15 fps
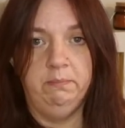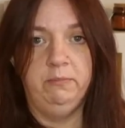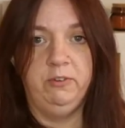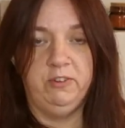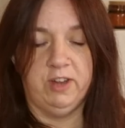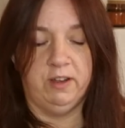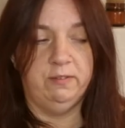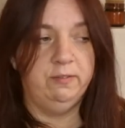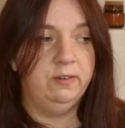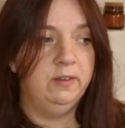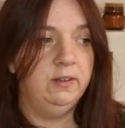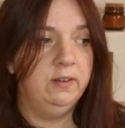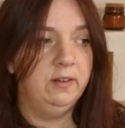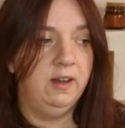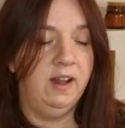stuff.
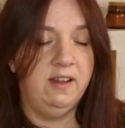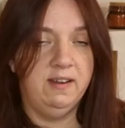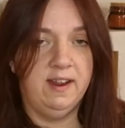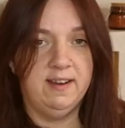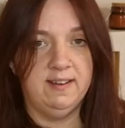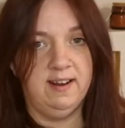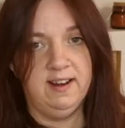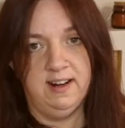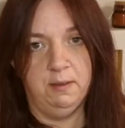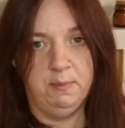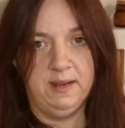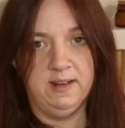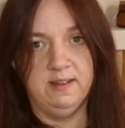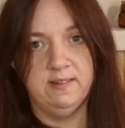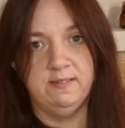And there's a little
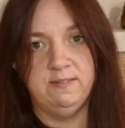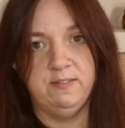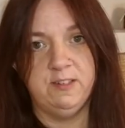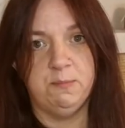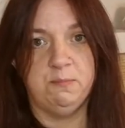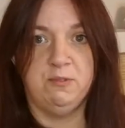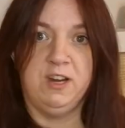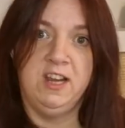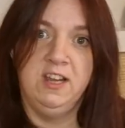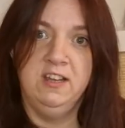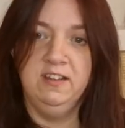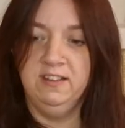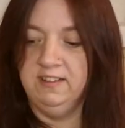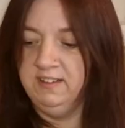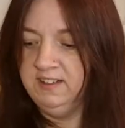bit of spring
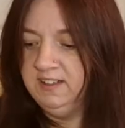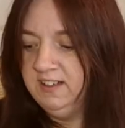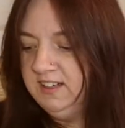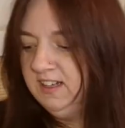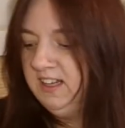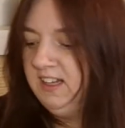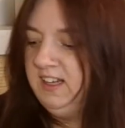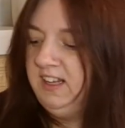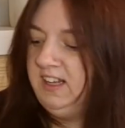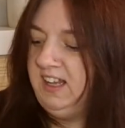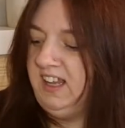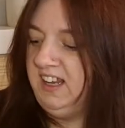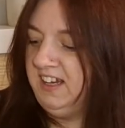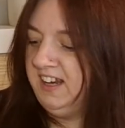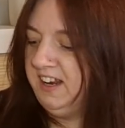
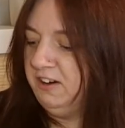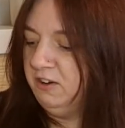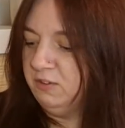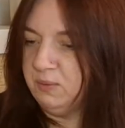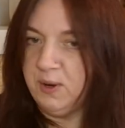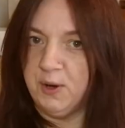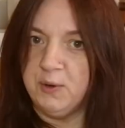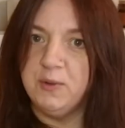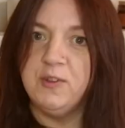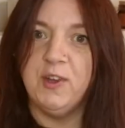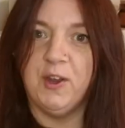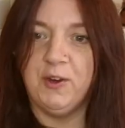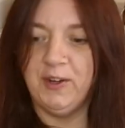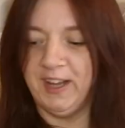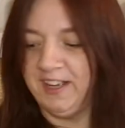in there as well. So
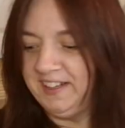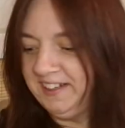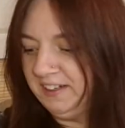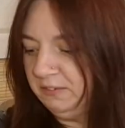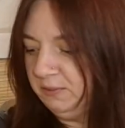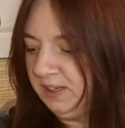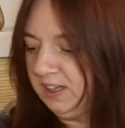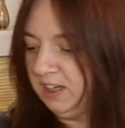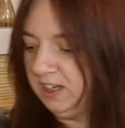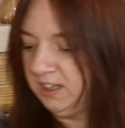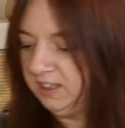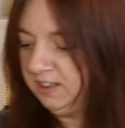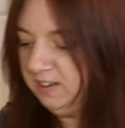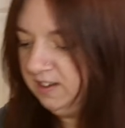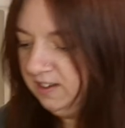yeah, here we are.
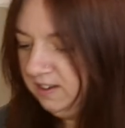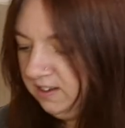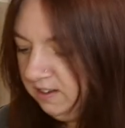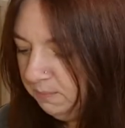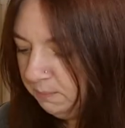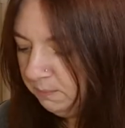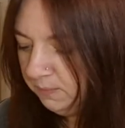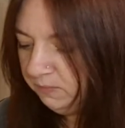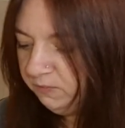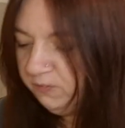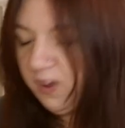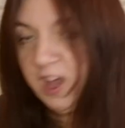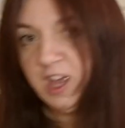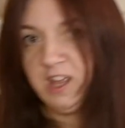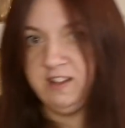
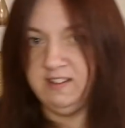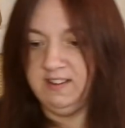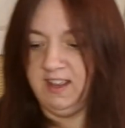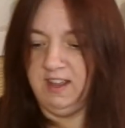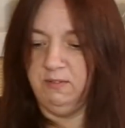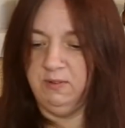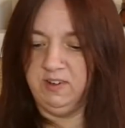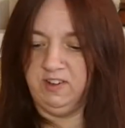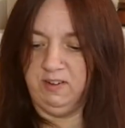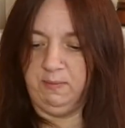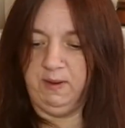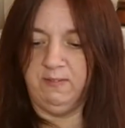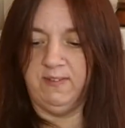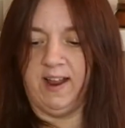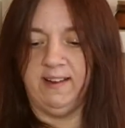First thing, which is a
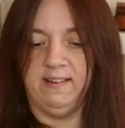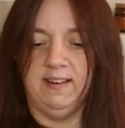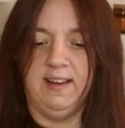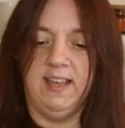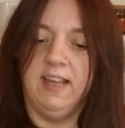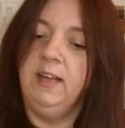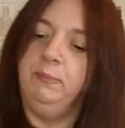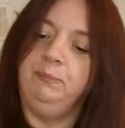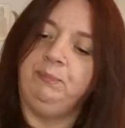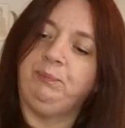bit rattly,